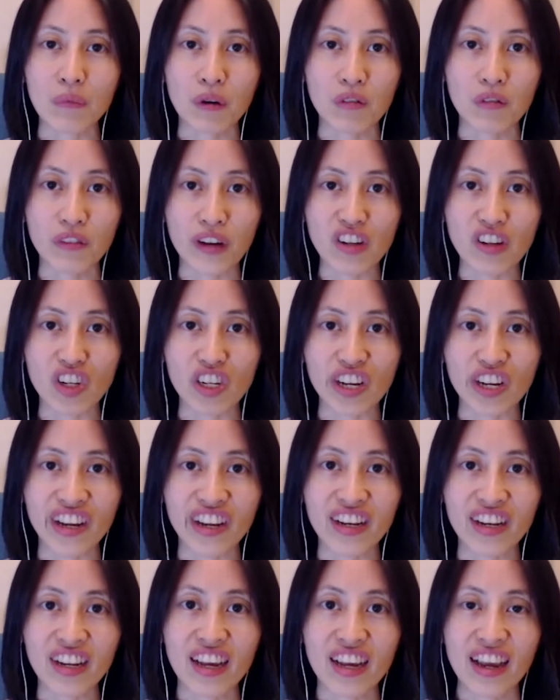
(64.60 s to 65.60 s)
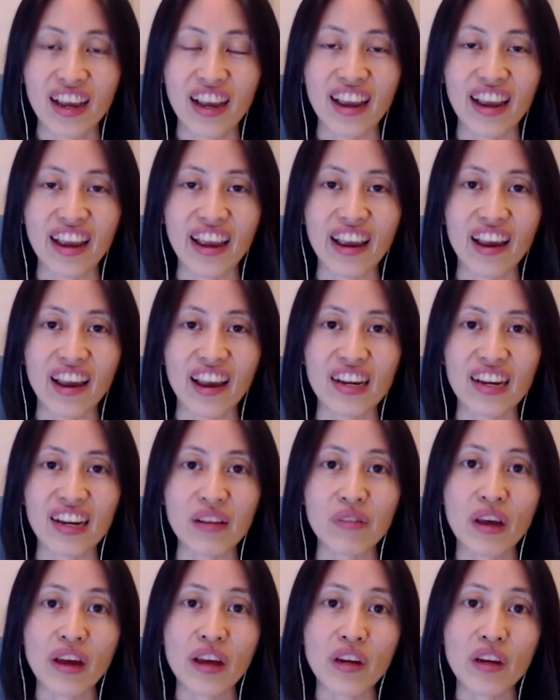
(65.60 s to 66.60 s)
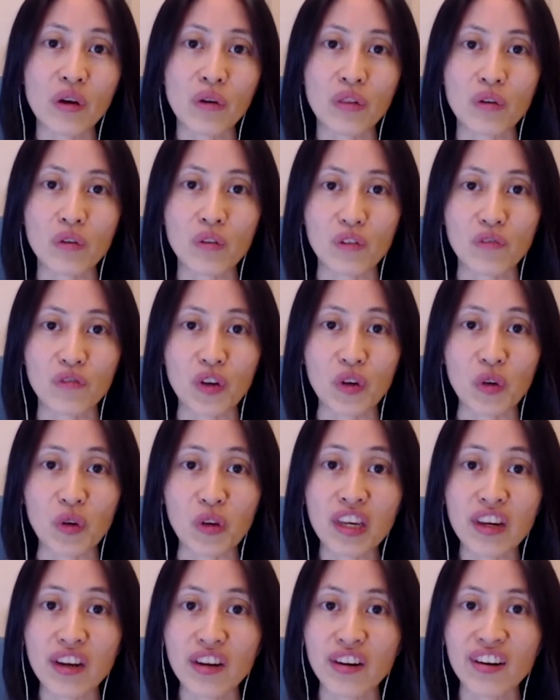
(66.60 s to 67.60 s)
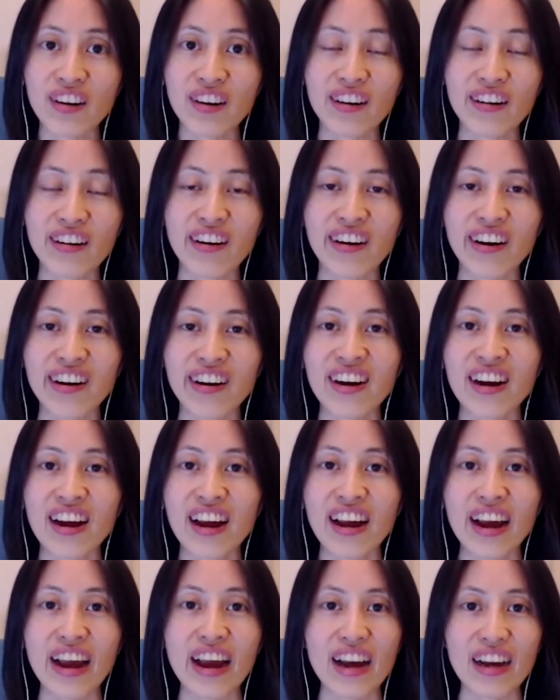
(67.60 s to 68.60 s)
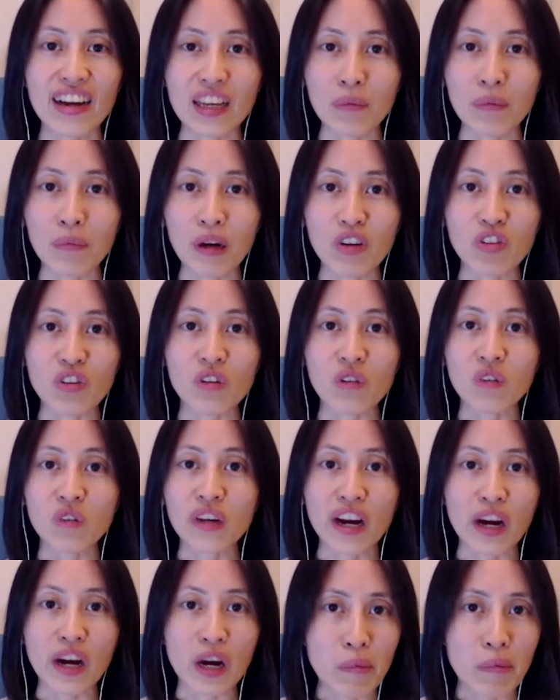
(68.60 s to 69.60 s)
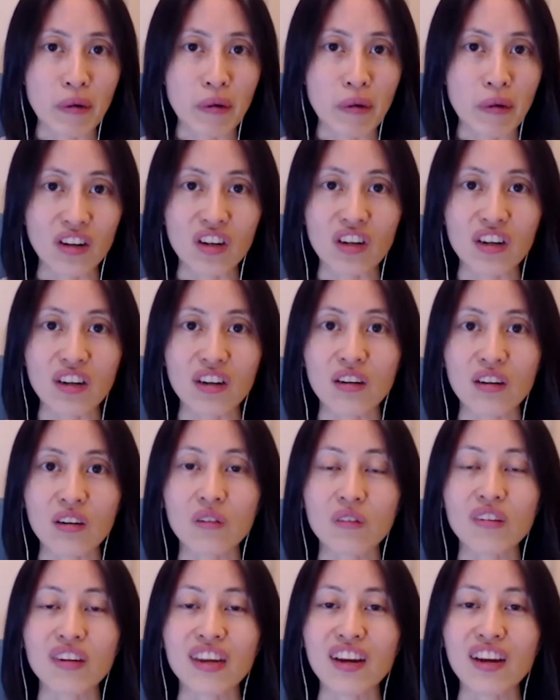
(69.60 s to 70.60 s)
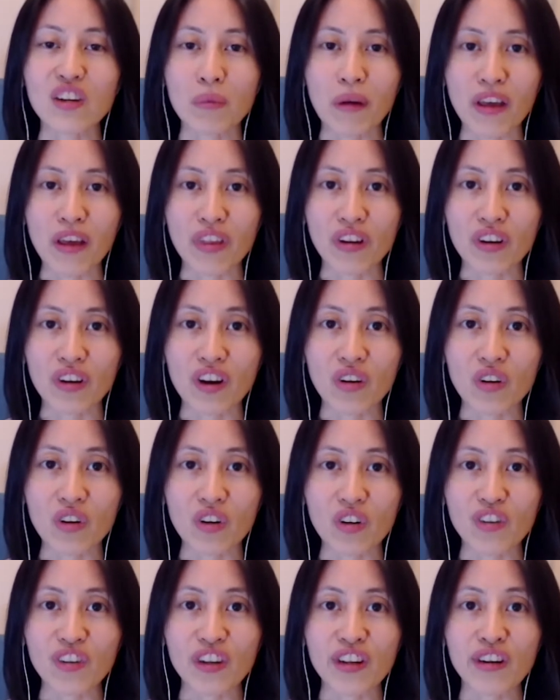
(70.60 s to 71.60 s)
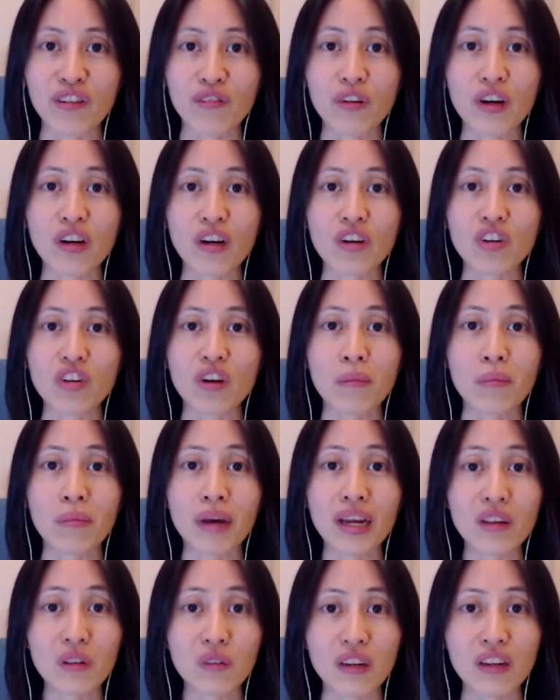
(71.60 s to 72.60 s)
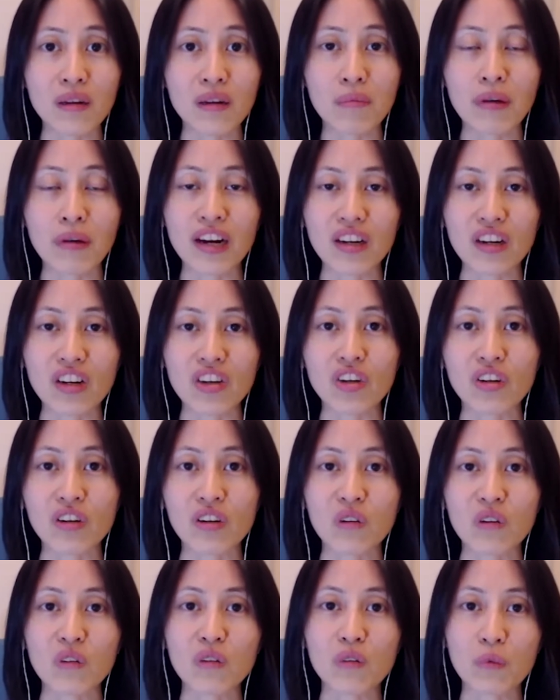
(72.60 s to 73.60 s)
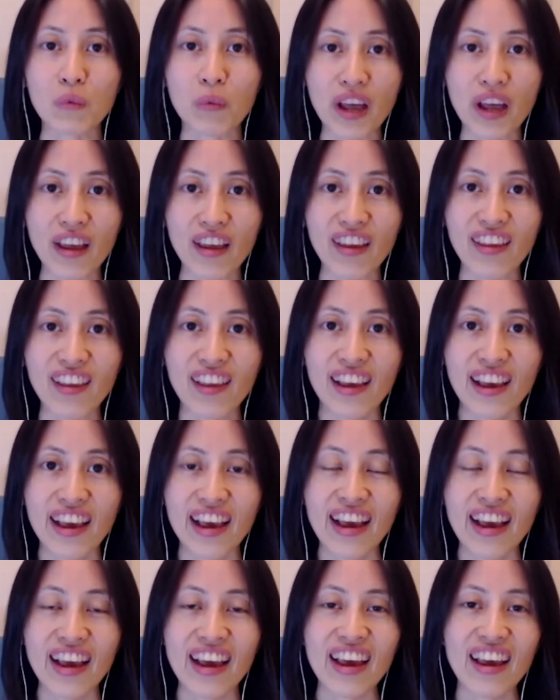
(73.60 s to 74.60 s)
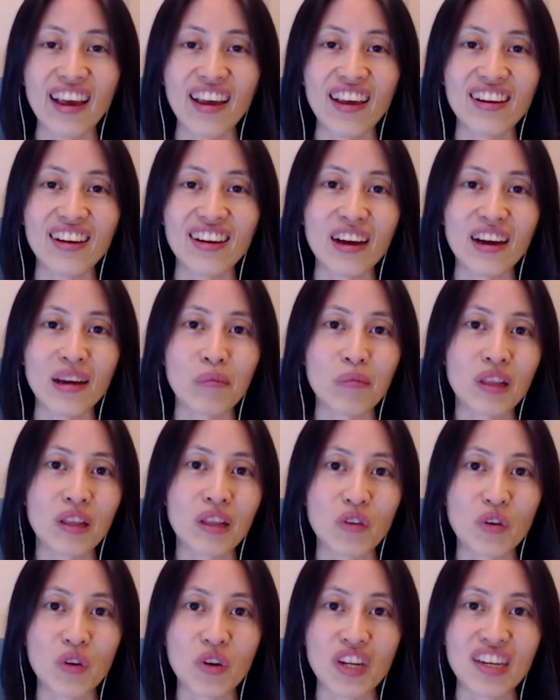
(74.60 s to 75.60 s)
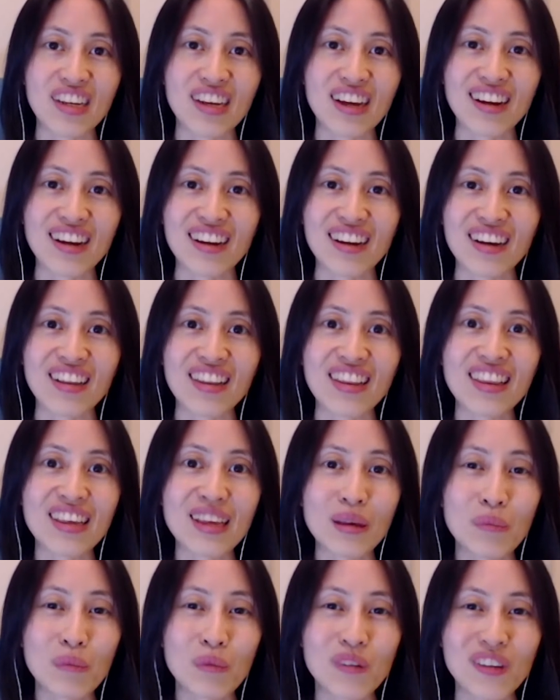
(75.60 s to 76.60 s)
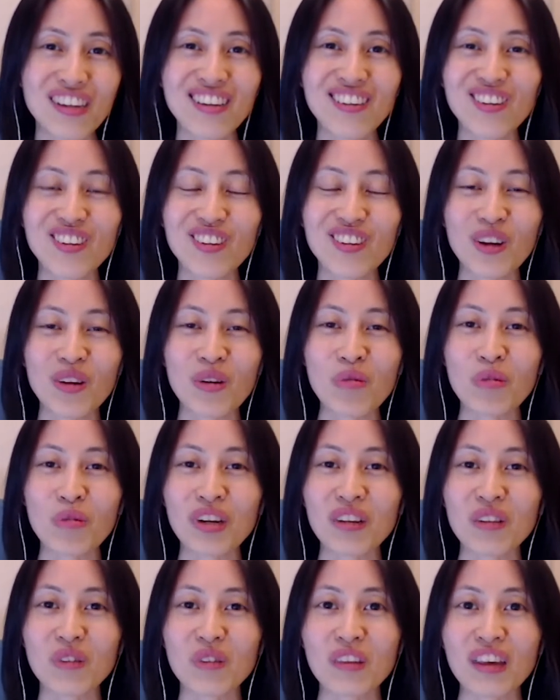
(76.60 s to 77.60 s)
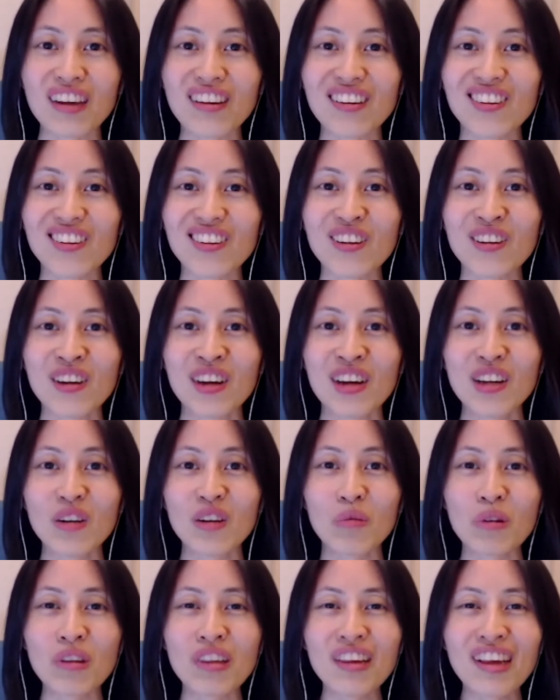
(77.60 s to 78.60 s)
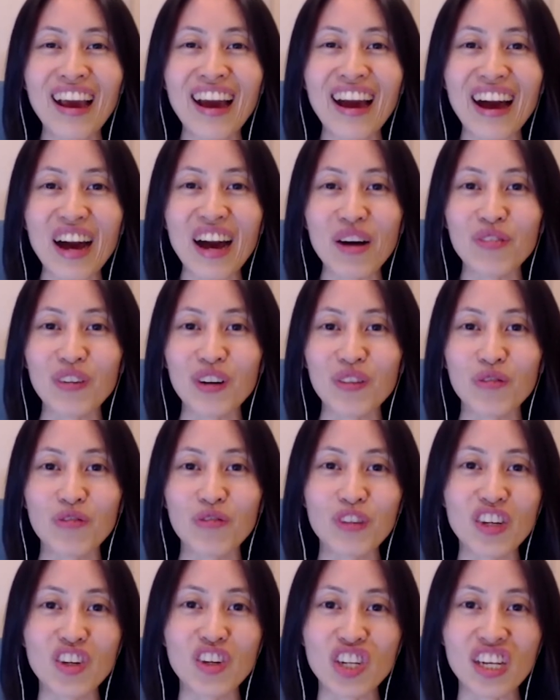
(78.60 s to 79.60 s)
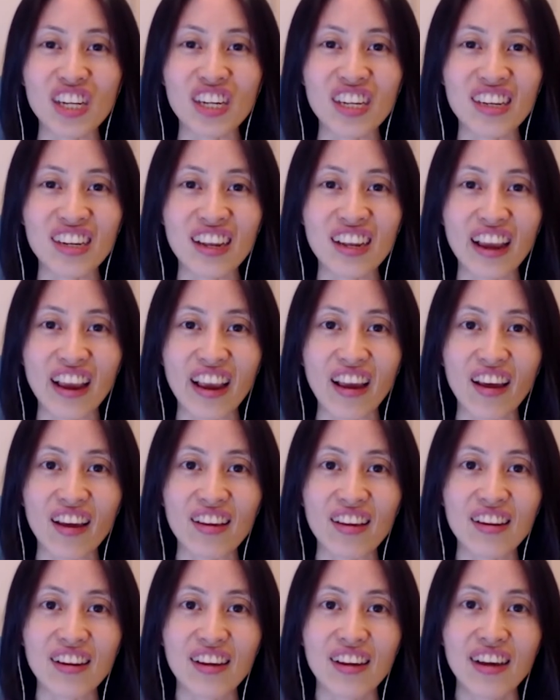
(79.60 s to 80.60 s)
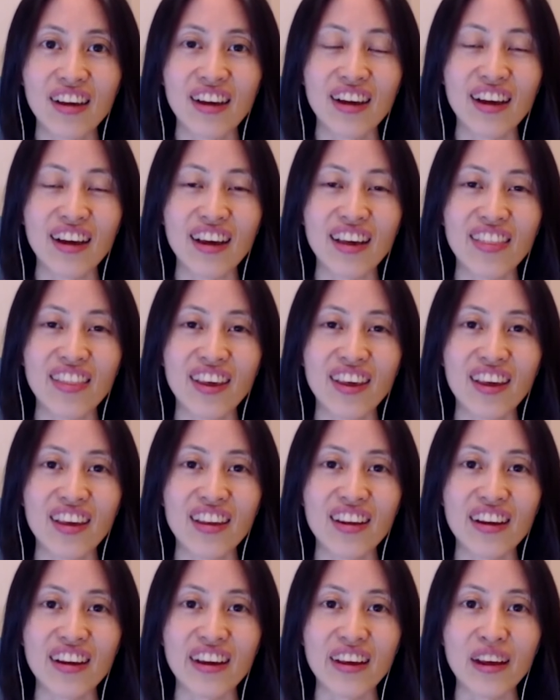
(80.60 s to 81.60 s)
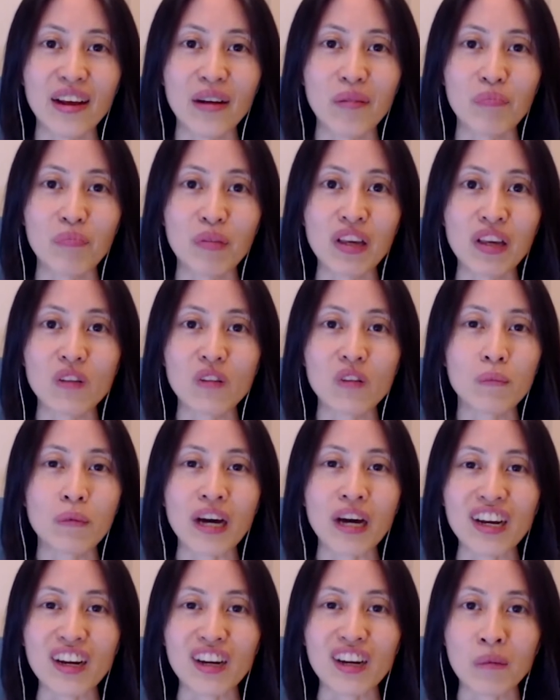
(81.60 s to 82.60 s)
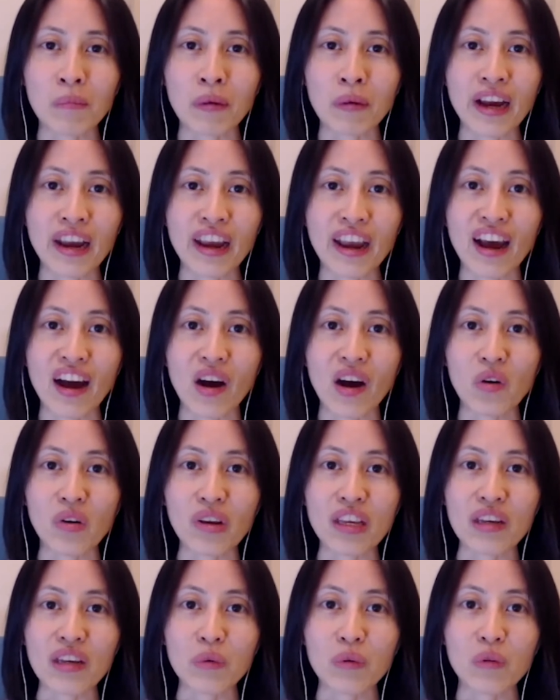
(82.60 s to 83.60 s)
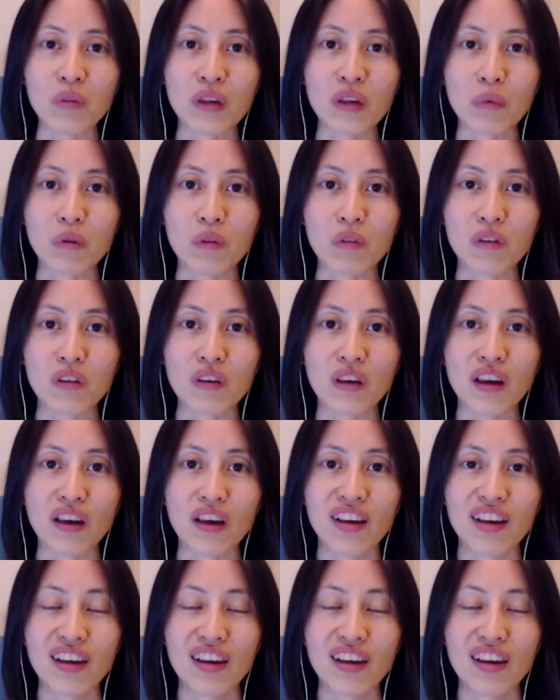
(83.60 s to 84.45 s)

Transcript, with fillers: profession. And I know those of you here are acupuncturists, chiropractors, naturopathic doctors, and functional medicine practitioners as well. And I believe you can get a glimpse into what it's like to, to really have a vision and and then um, be inspired by how he was able to